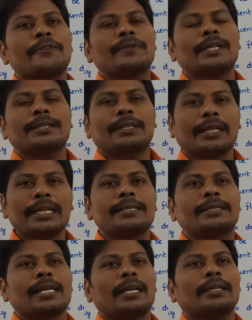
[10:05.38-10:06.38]
of that
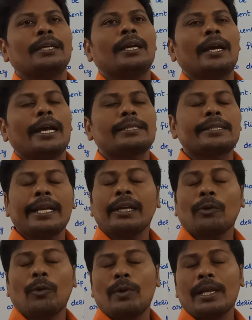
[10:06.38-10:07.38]
reason,
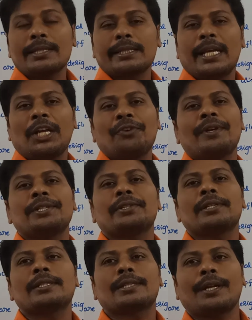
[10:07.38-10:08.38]
asynchronous
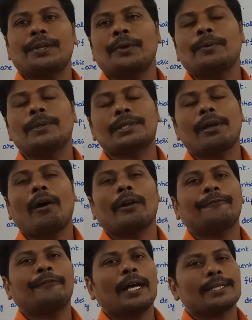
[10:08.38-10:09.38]
sequential circuits
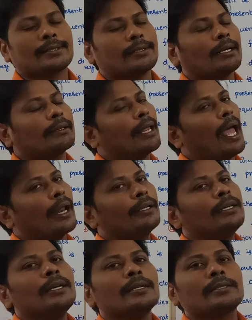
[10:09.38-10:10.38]
are faster
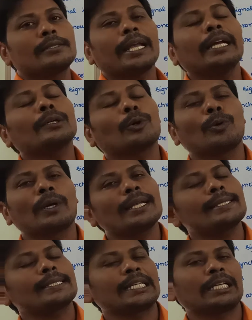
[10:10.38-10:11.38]
than
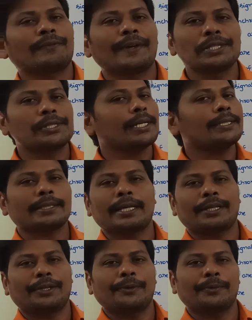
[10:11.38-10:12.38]
synchronous sequential
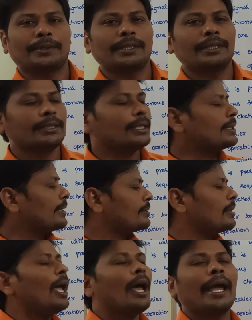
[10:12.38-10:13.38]
circuit. This
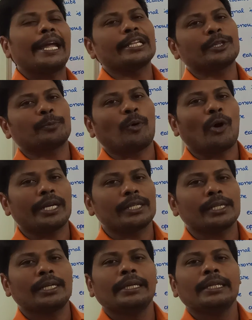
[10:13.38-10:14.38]
is the 8th
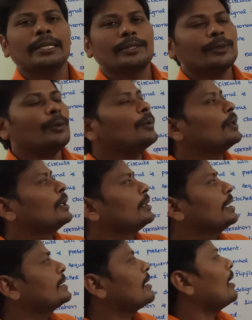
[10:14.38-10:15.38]
point. So,
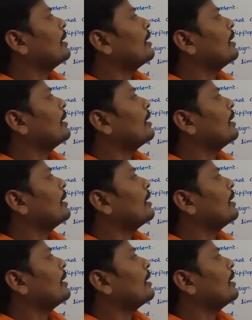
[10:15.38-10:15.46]
these